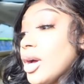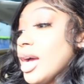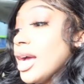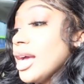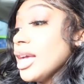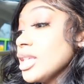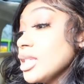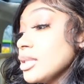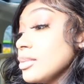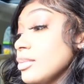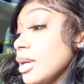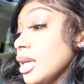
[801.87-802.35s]

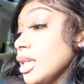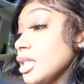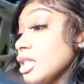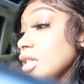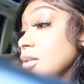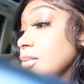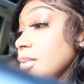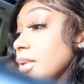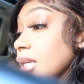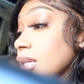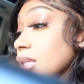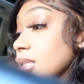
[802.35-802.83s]
why is my
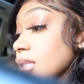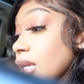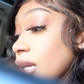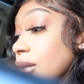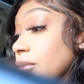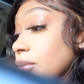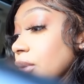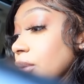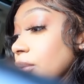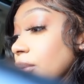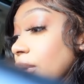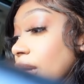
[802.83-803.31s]
GPS
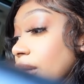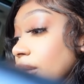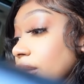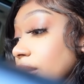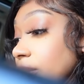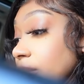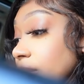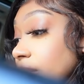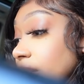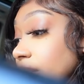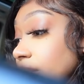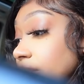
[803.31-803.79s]
not
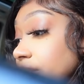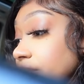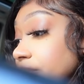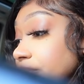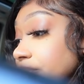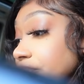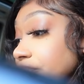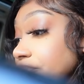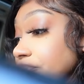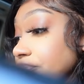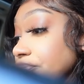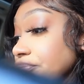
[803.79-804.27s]
rerouting me?
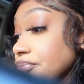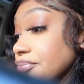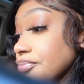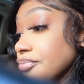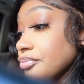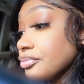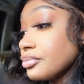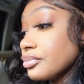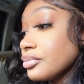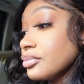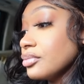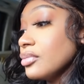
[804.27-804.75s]

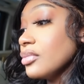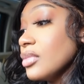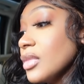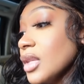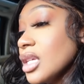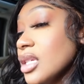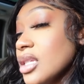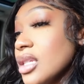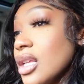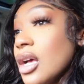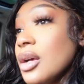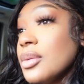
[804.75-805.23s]

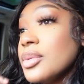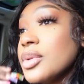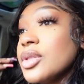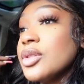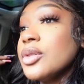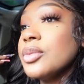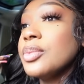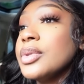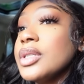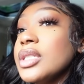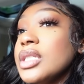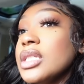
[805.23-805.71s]
So I'm
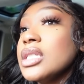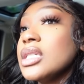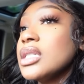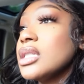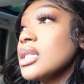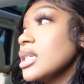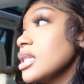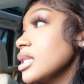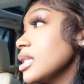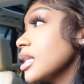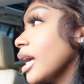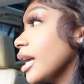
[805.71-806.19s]
super
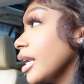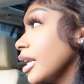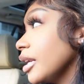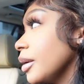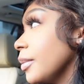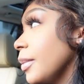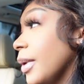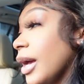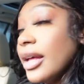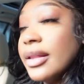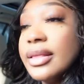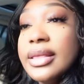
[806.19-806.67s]
just excited
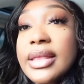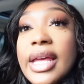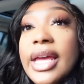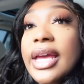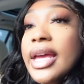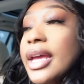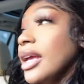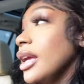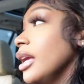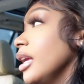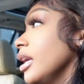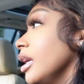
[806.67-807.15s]
about
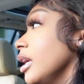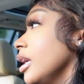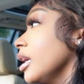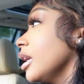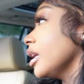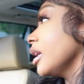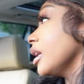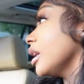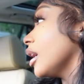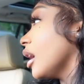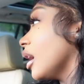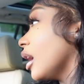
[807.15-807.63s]
that
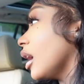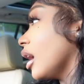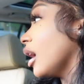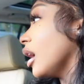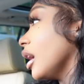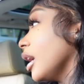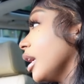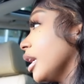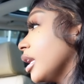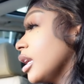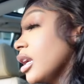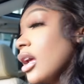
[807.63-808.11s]

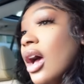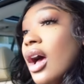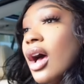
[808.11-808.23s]
and